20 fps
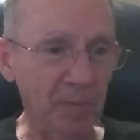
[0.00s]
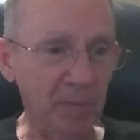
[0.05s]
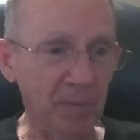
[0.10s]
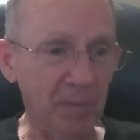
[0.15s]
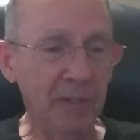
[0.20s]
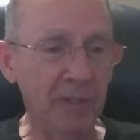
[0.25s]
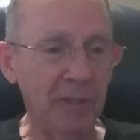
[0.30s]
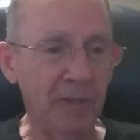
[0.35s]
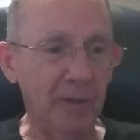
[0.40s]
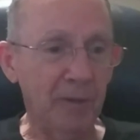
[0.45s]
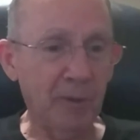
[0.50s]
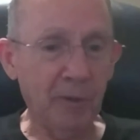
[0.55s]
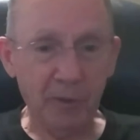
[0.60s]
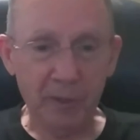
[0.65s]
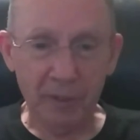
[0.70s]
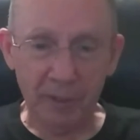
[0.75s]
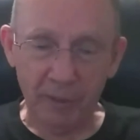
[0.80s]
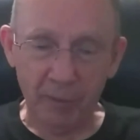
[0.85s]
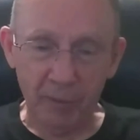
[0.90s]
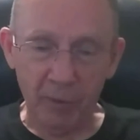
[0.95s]
So
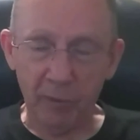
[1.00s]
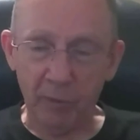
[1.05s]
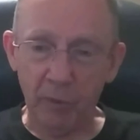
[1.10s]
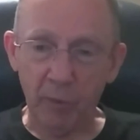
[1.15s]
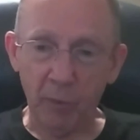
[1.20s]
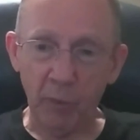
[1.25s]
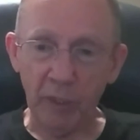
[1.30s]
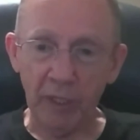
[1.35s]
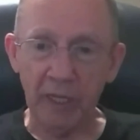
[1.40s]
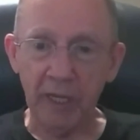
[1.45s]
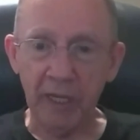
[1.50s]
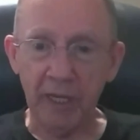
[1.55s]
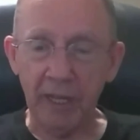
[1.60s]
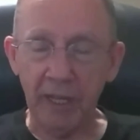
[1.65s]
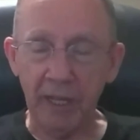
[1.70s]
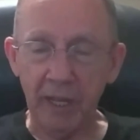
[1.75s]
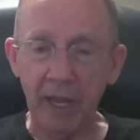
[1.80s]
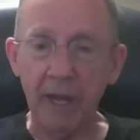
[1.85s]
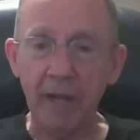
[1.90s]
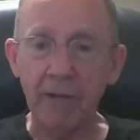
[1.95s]
anyway, when we get
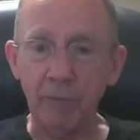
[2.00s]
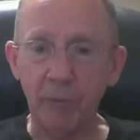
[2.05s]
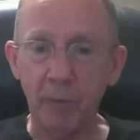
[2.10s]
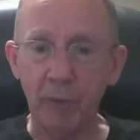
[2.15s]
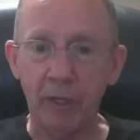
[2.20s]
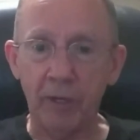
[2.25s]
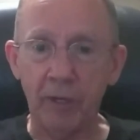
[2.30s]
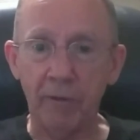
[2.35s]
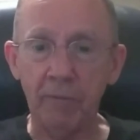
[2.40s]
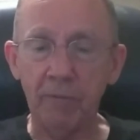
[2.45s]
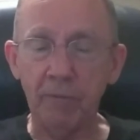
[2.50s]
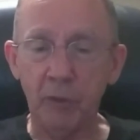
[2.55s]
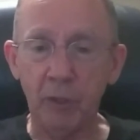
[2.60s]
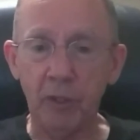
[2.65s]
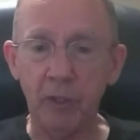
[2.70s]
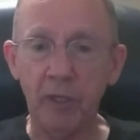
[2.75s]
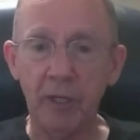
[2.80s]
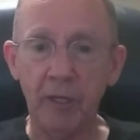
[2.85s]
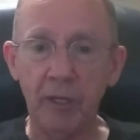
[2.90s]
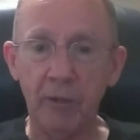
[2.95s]
out there to
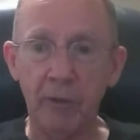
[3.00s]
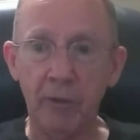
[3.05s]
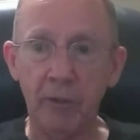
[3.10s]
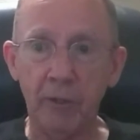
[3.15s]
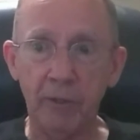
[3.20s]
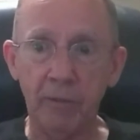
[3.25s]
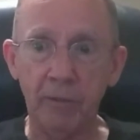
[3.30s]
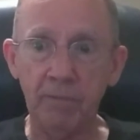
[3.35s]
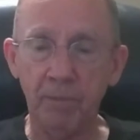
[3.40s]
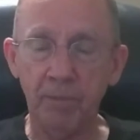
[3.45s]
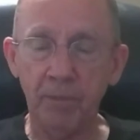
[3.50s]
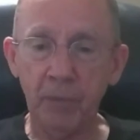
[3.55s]
the area,